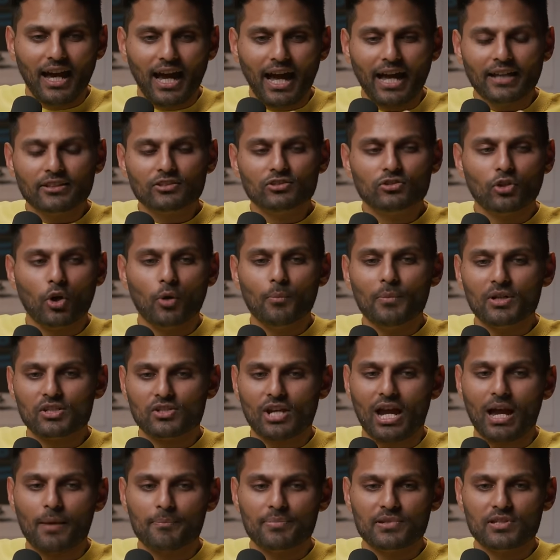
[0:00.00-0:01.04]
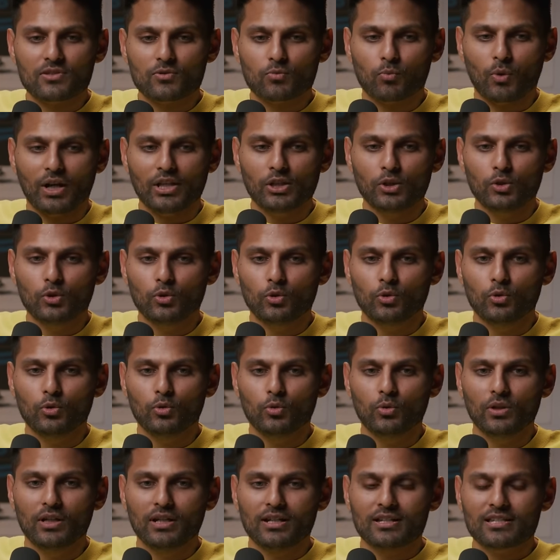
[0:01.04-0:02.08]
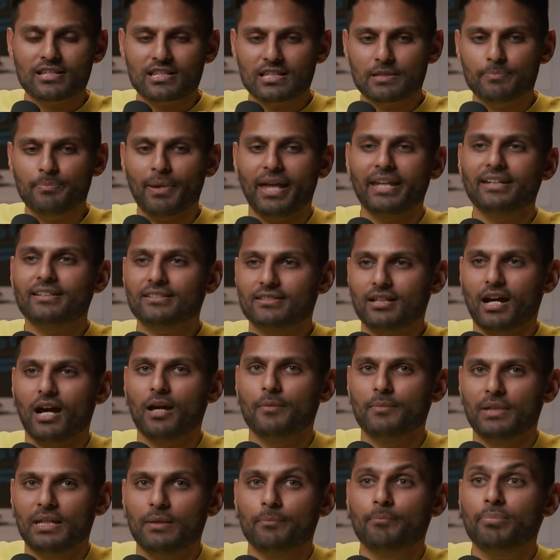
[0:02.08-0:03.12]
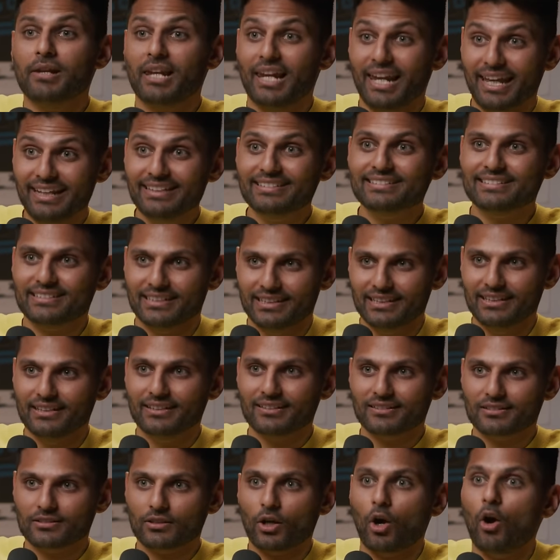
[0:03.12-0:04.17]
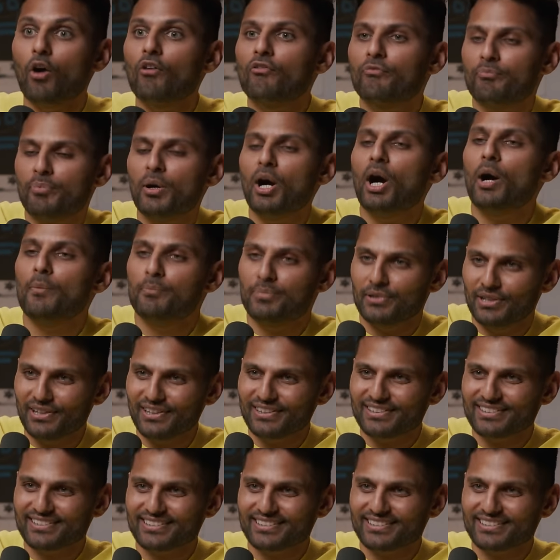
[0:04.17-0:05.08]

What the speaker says: And so much happens when you spend time in places of purpose.